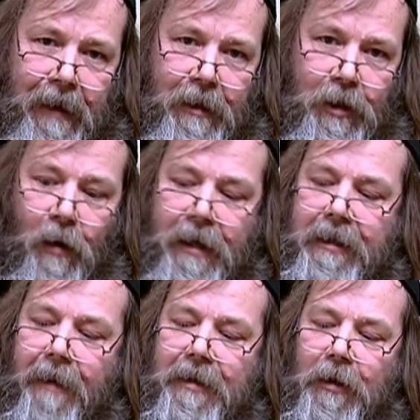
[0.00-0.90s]
So our
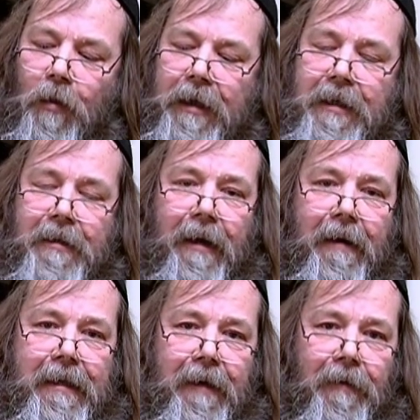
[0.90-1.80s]
summers and winters are
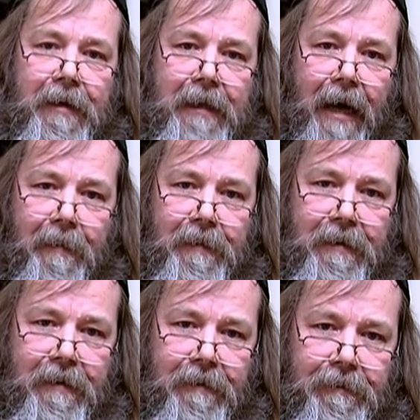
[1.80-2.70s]
at different
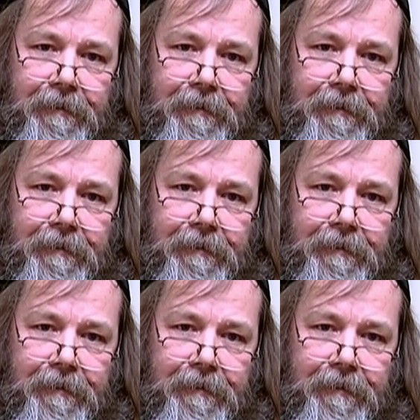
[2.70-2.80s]
times.